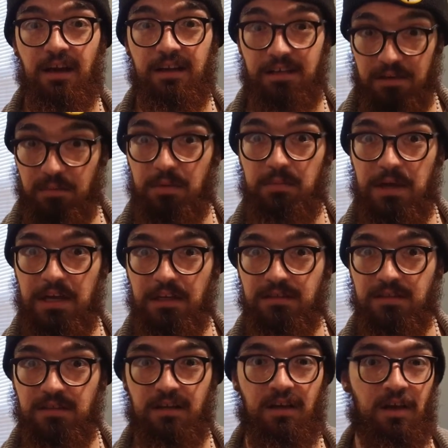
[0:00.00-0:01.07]
Human
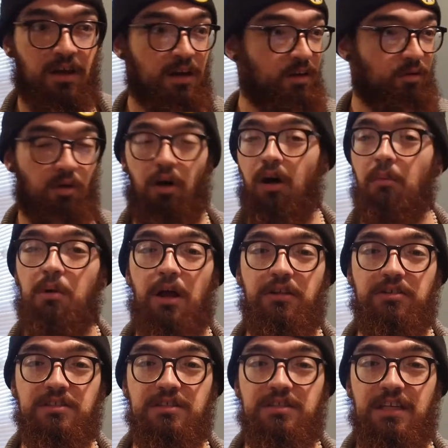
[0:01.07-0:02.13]
beings. We're all
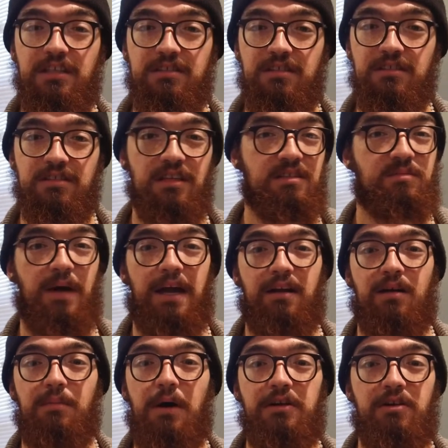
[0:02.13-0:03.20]
brothers and sisters. Doesn't
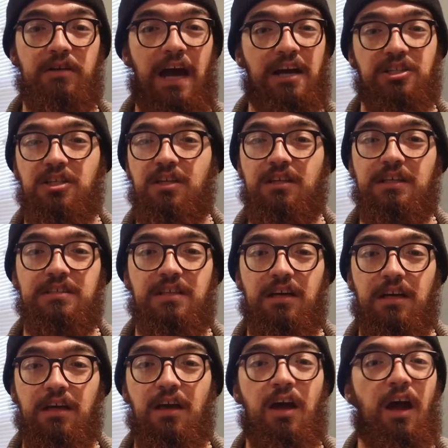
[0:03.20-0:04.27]
matter about your
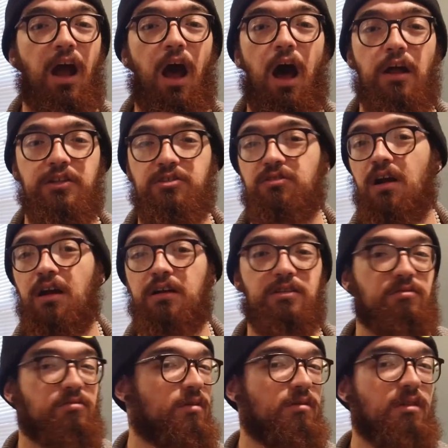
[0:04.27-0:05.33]
nationalistic
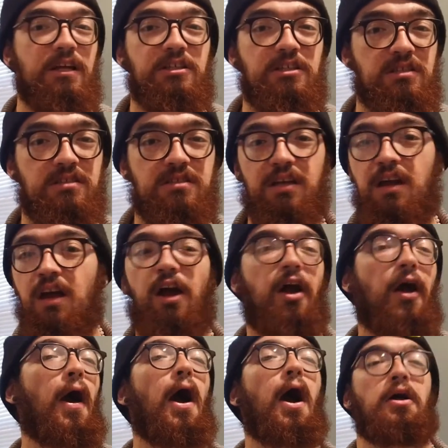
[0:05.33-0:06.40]
construct, religious
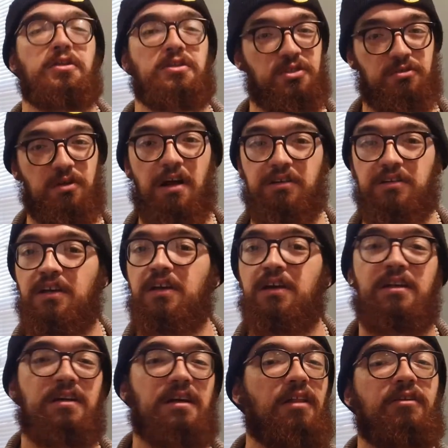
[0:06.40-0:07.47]
construct,
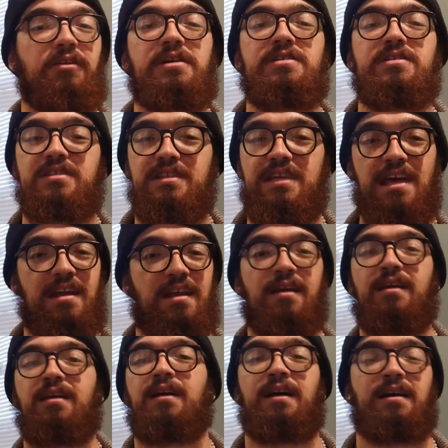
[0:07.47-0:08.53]
color of your skin.
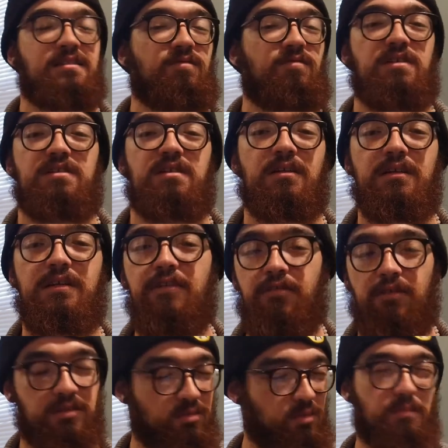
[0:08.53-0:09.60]
It's a physical
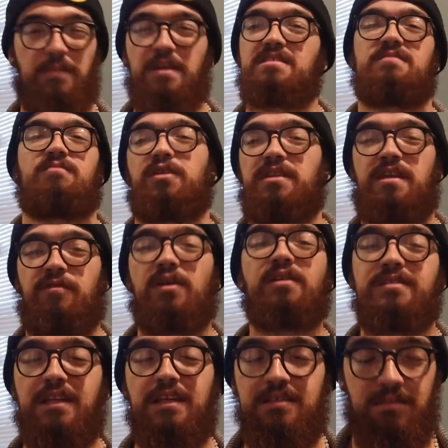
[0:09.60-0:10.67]
difference. What
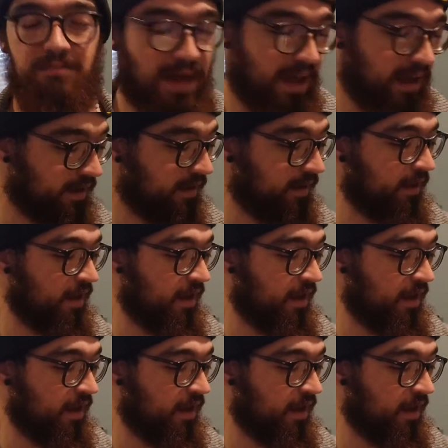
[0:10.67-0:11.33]
difference does it make?